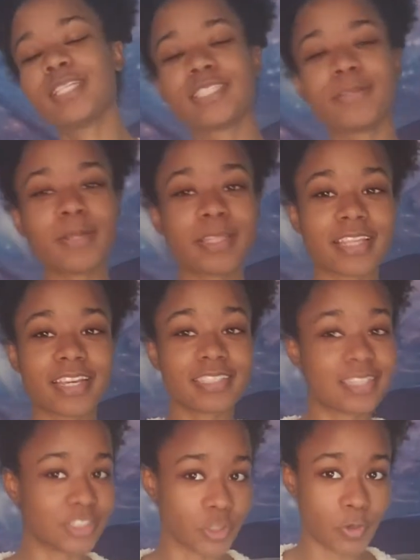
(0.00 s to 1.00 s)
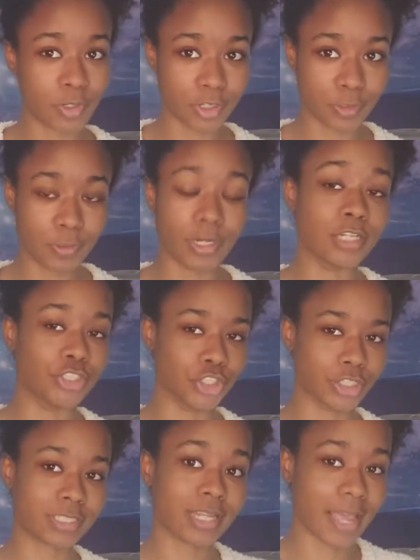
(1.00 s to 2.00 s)
some of the things that don't include
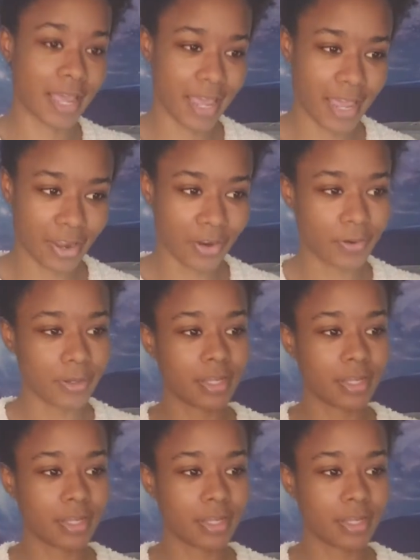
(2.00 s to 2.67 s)
just hair.